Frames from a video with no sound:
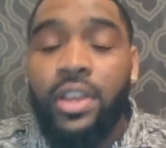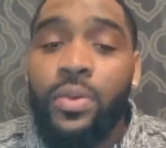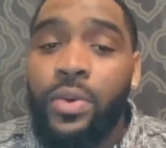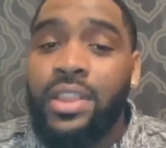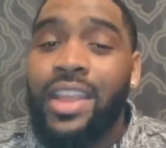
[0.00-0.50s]
and
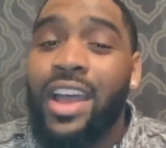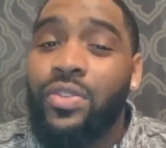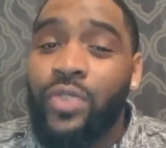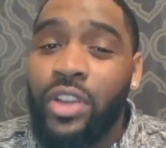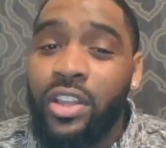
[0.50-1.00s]
what that's
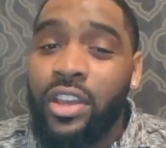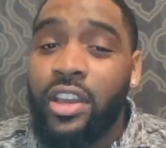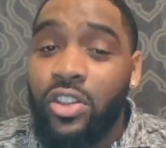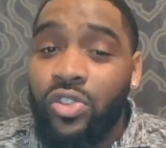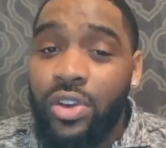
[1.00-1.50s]
really
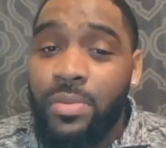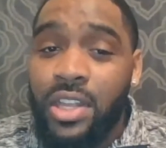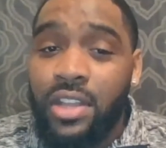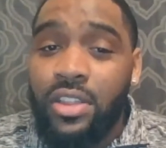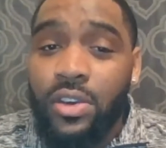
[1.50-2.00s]
contributed
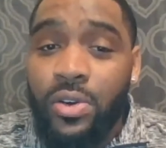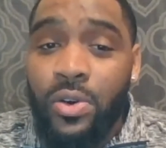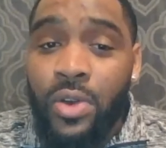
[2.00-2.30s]
to